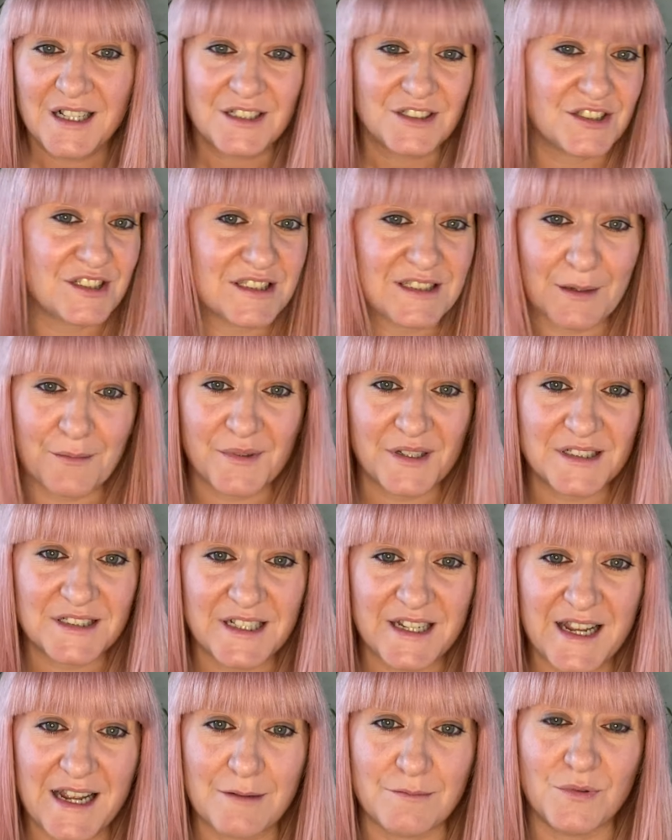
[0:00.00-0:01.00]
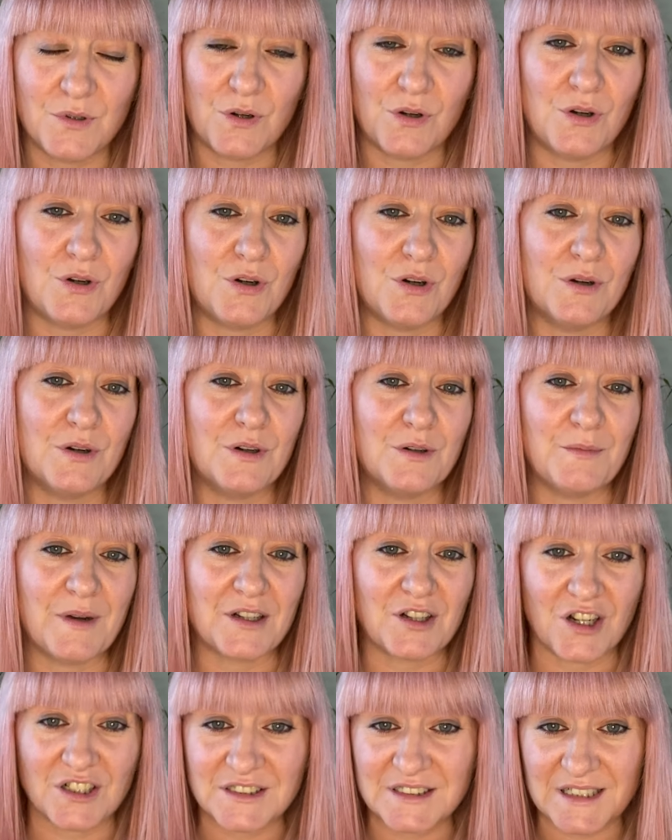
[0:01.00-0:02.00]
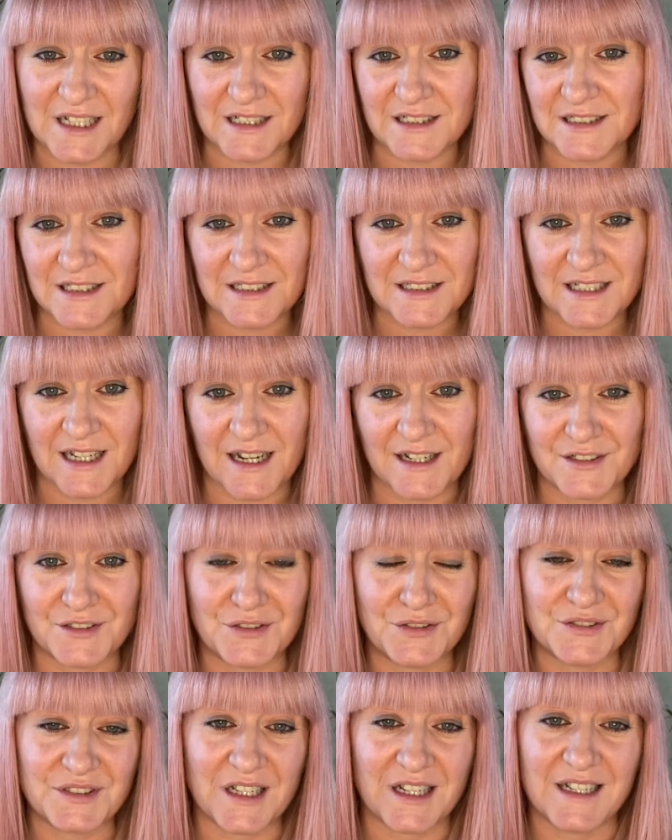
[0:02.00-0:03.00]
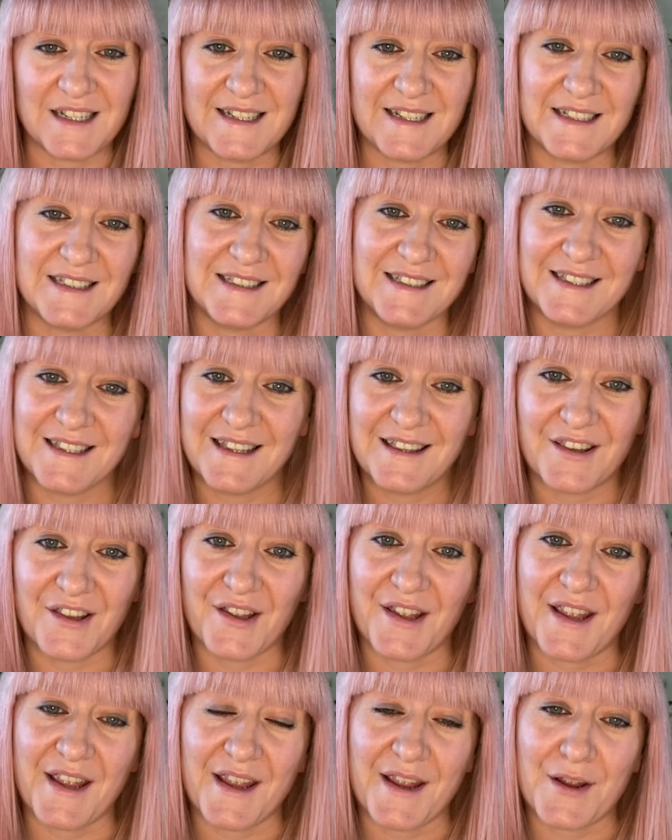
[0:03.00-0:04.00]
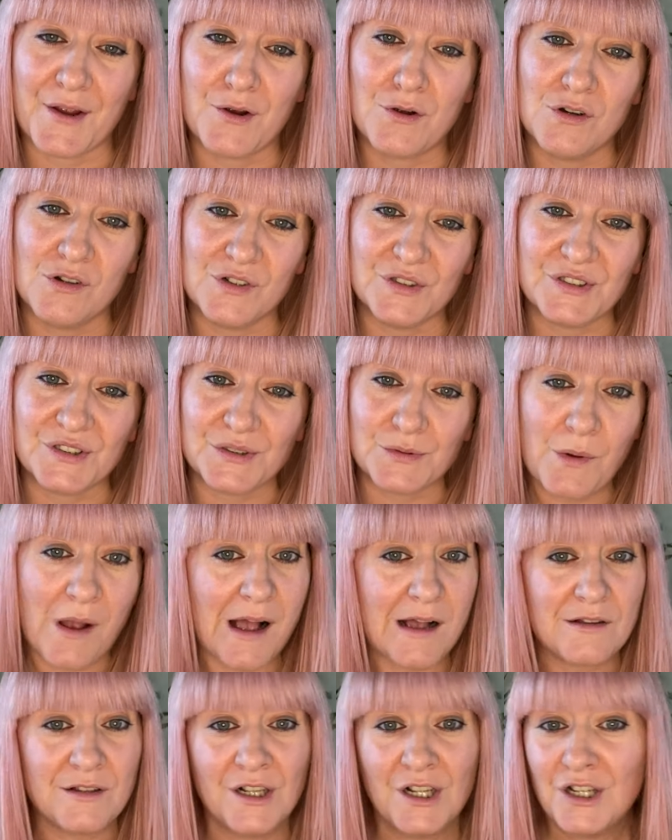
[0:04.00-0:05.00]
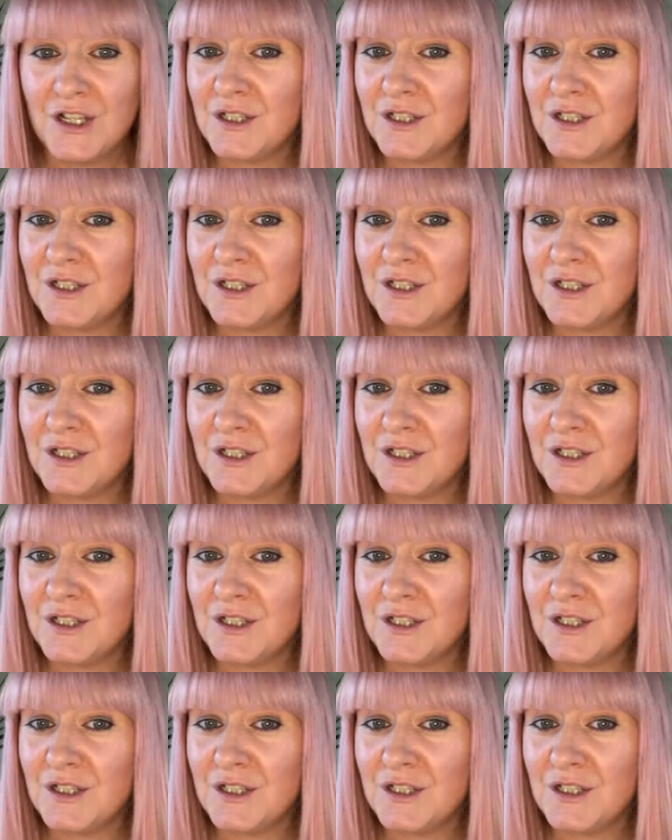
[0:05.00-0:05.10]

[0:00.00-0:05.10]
Just send me a DM, or my contact details are in the course as well.